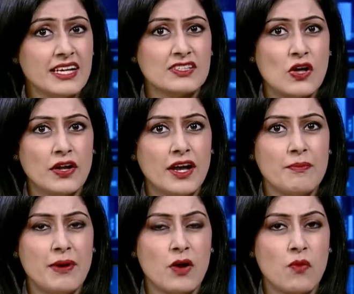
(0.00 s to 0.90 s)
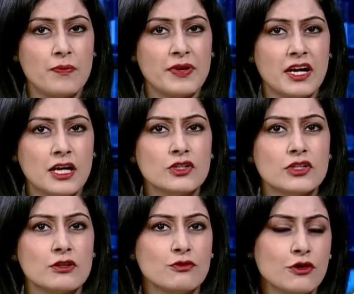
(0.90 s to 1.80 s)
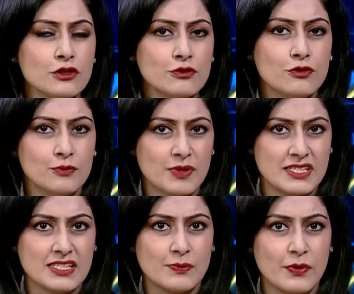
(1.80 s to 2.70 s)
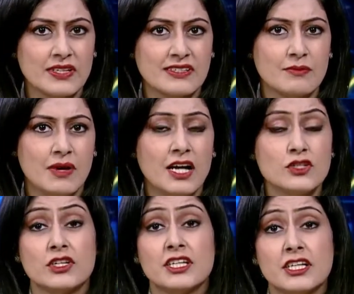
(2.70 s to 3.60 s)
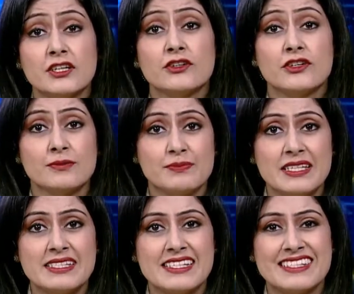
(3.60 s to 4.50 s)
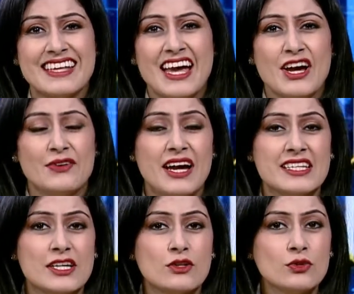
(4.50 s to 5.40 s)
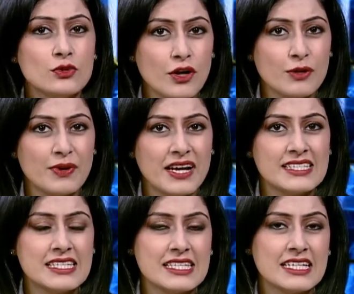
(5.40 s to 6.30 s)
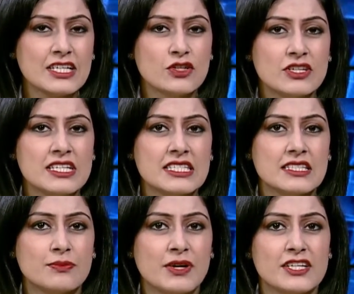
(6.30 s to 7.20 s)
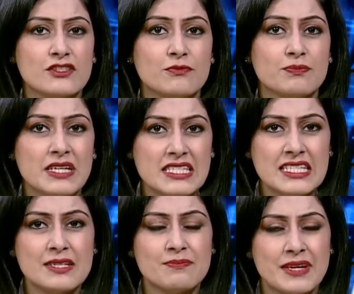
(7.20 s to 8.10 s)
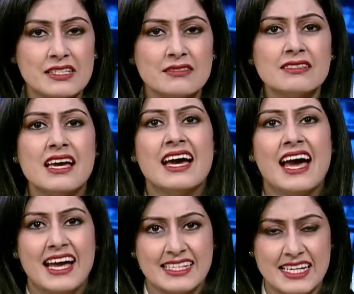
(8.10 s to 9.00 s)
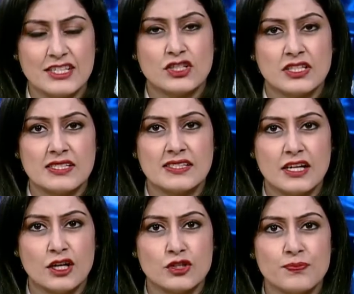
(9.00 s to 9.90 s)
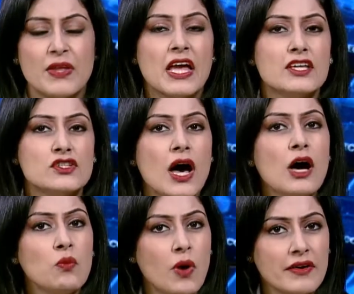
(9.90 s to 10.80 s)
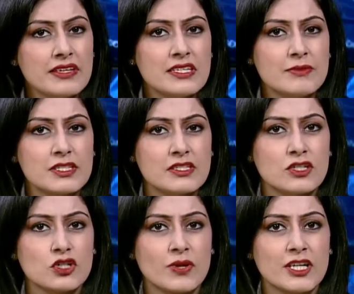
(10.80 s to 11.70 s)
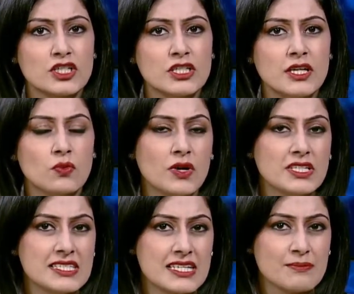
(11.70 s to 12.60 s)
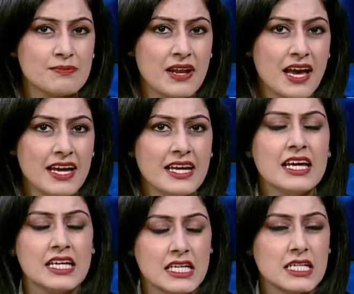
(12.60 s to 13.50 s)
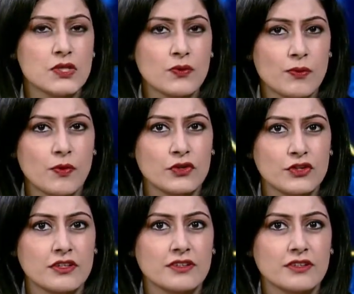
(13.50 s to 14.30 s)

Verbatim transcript: has gone up by a whopping 144 basis points in March on a year-on-year basis. Rising crude oil prices and increase in the price of basic metals has led to this surge. So how worrisome is the situation and what does it imply? Here's a report.